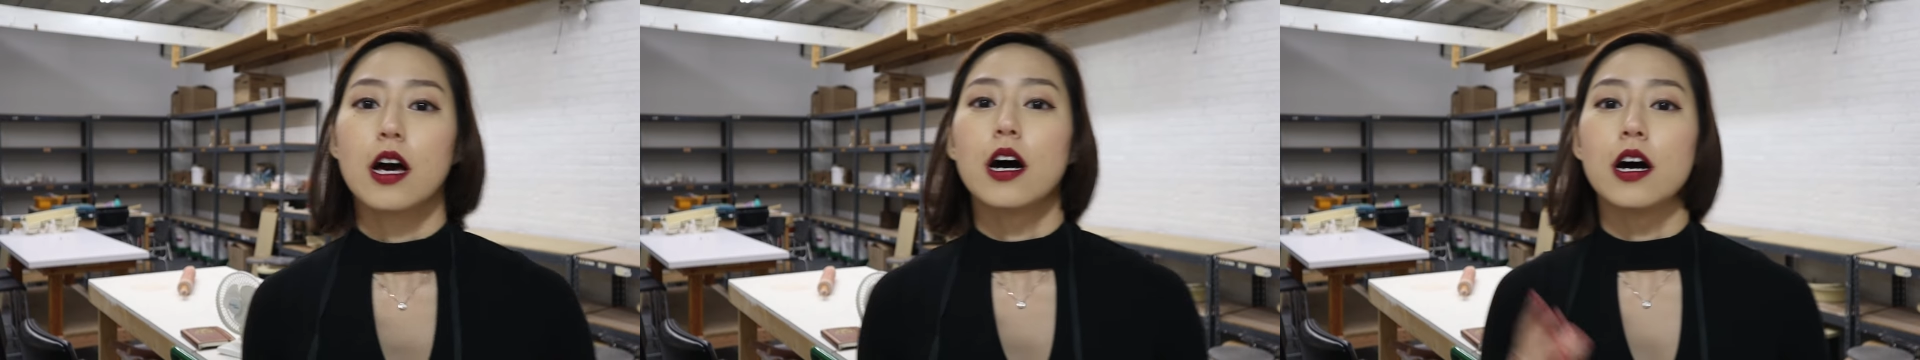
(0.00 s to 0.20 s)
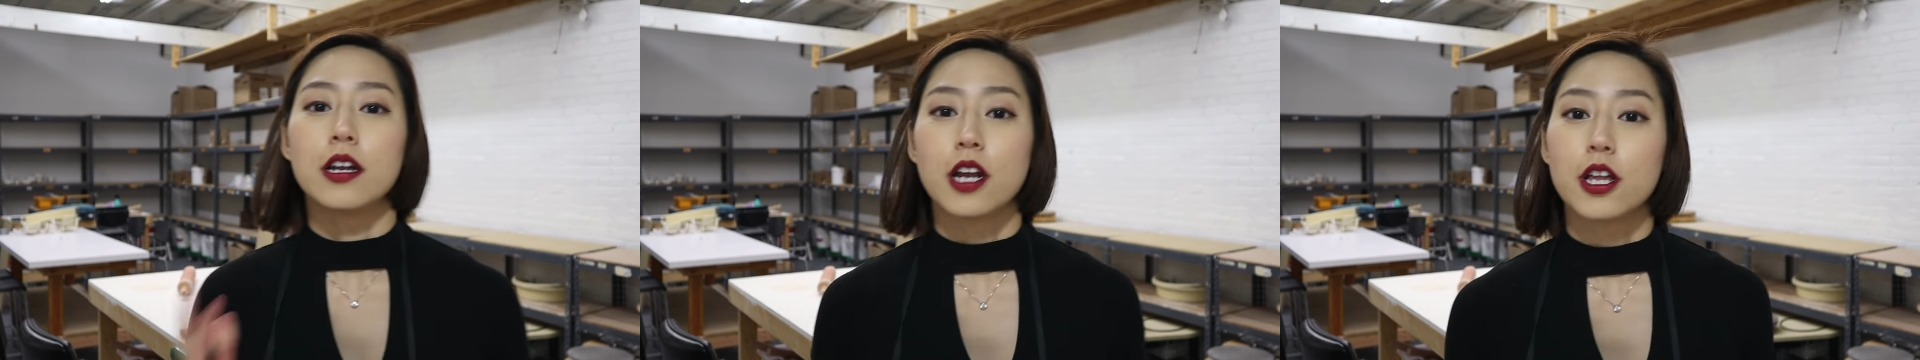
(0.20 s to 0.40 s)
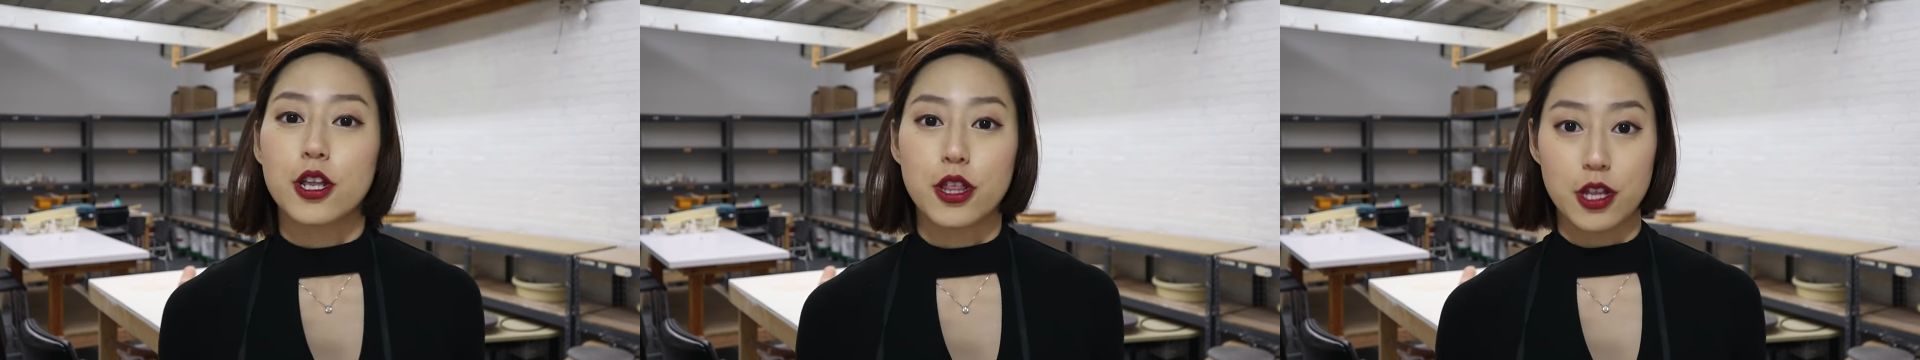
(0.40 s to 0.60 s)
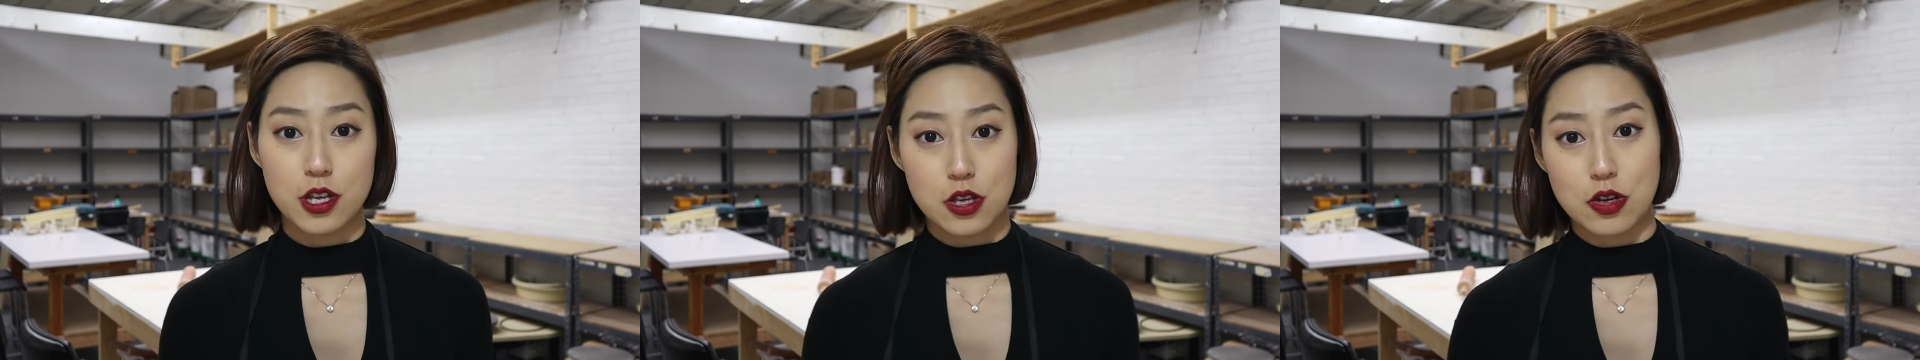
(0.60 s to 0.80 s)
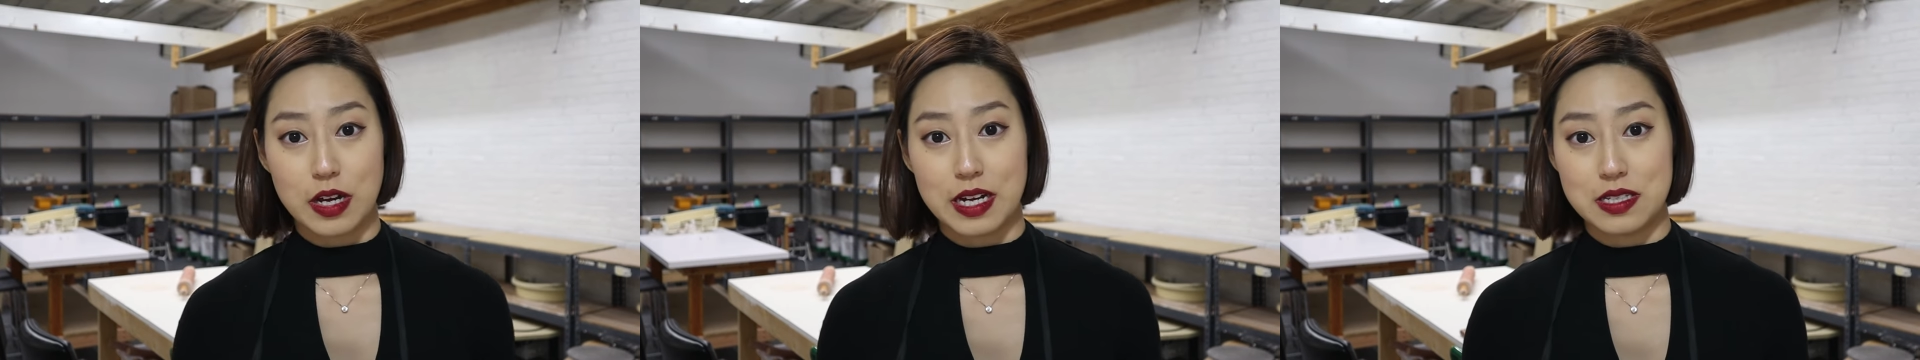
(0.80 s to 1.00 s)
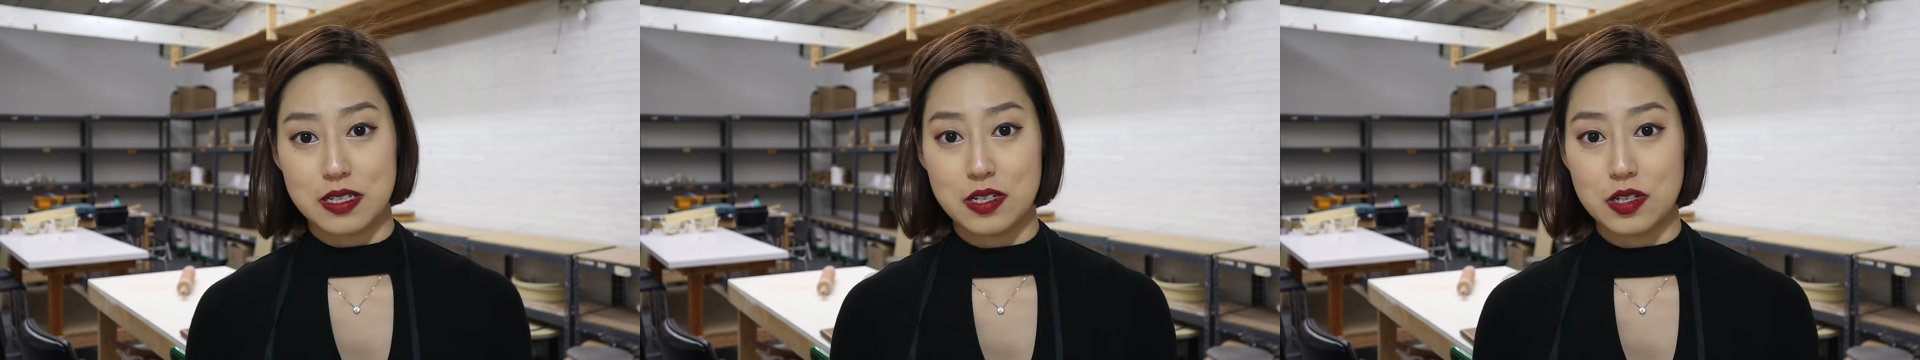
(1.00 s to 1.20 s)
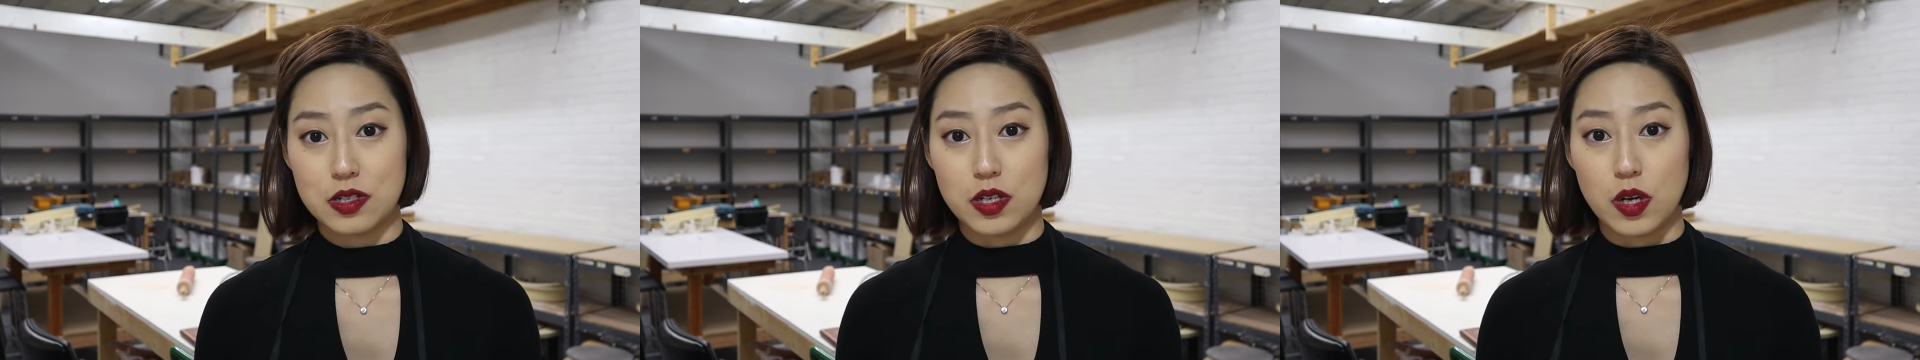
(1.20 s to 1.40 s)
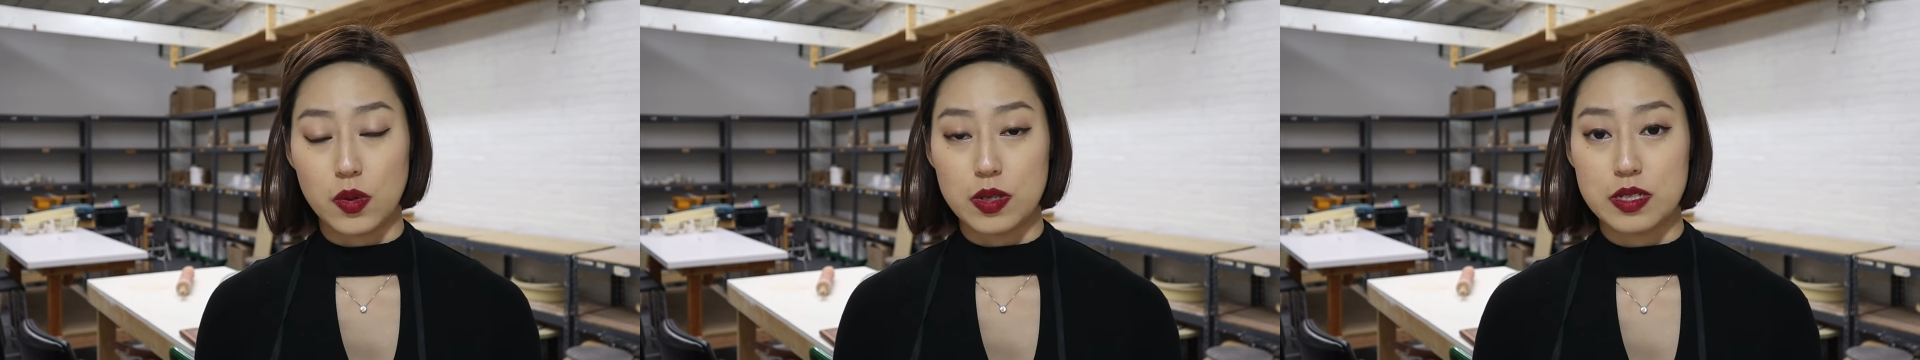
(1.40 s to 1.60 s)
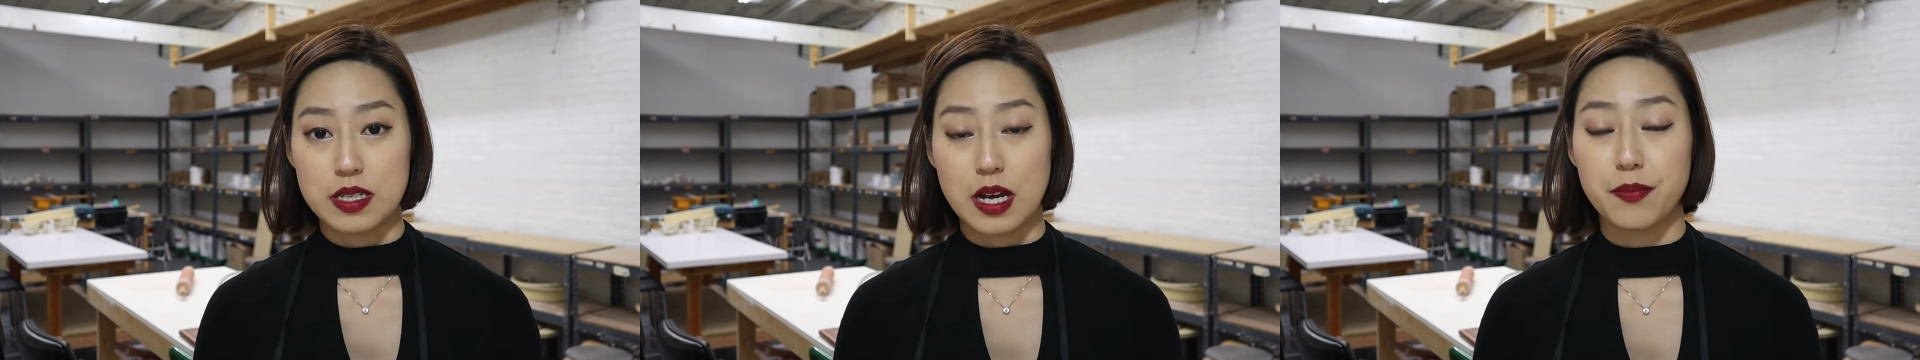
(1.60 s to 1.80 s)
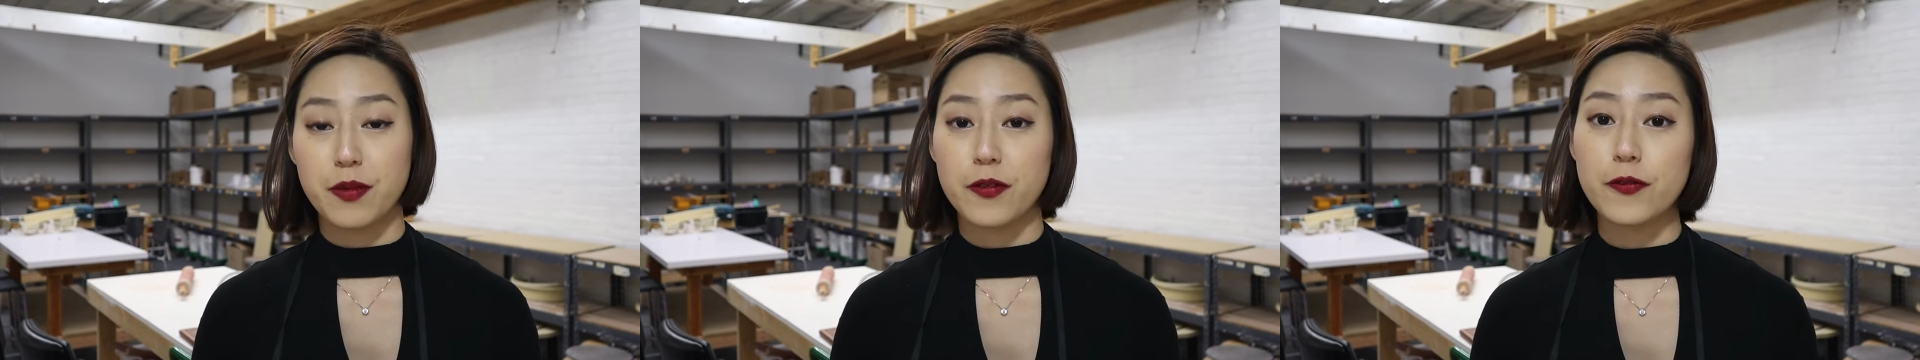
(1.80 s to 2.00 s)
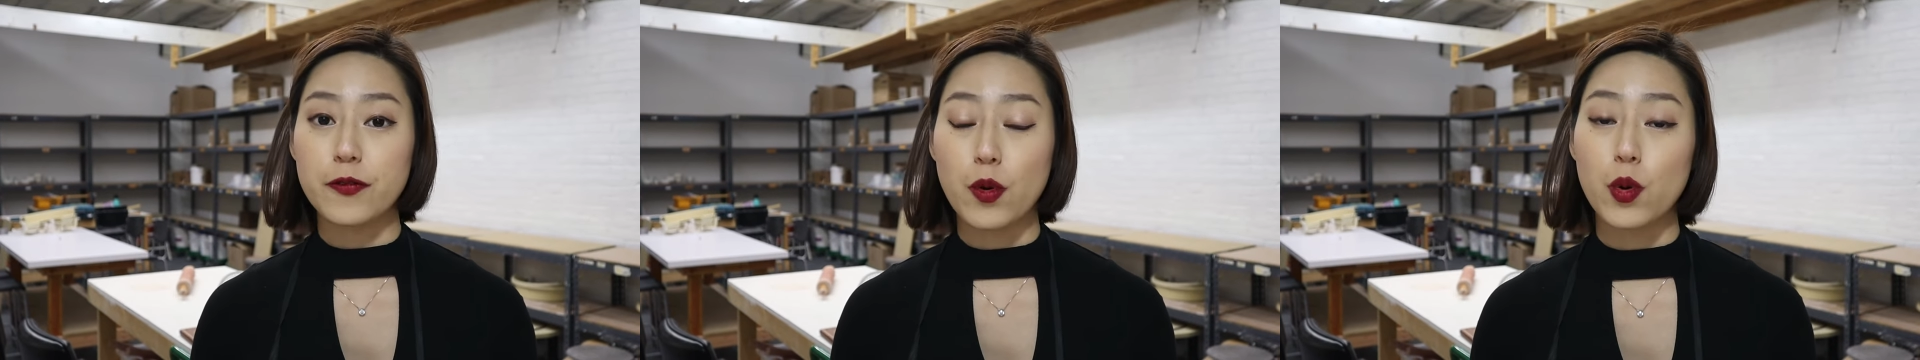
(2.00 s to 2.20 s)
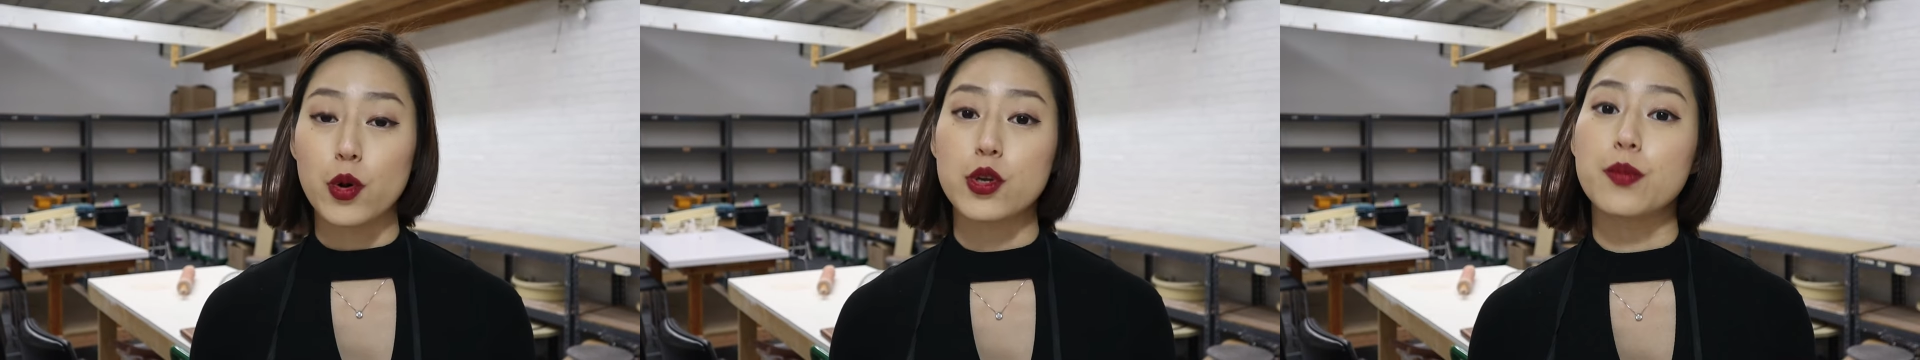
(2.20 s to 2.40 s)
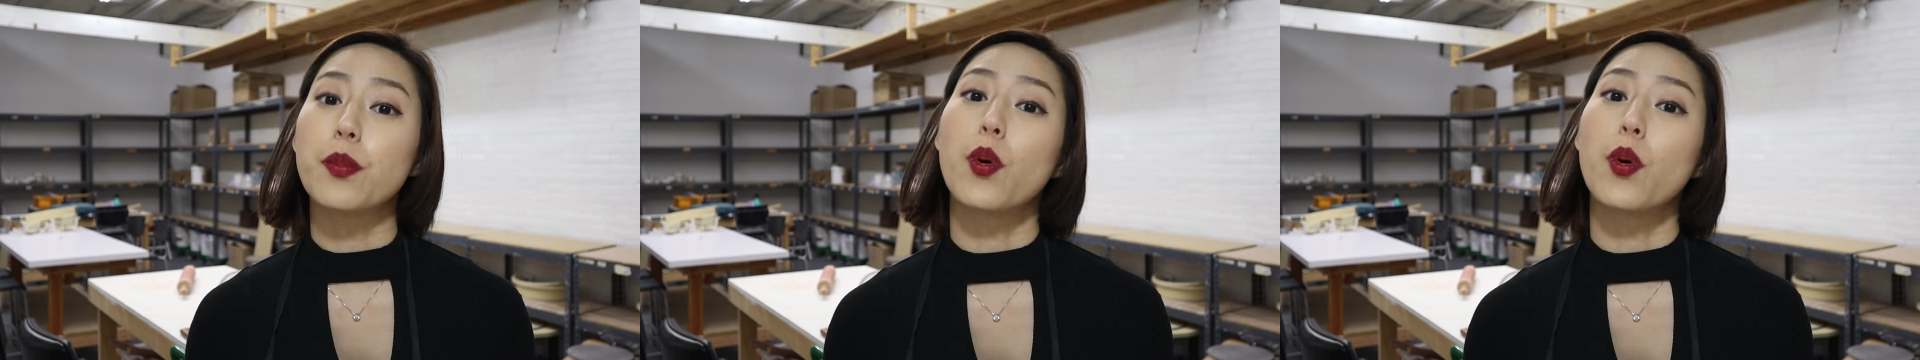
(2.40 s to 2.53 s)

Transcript: Another thing you guys need to know is that before you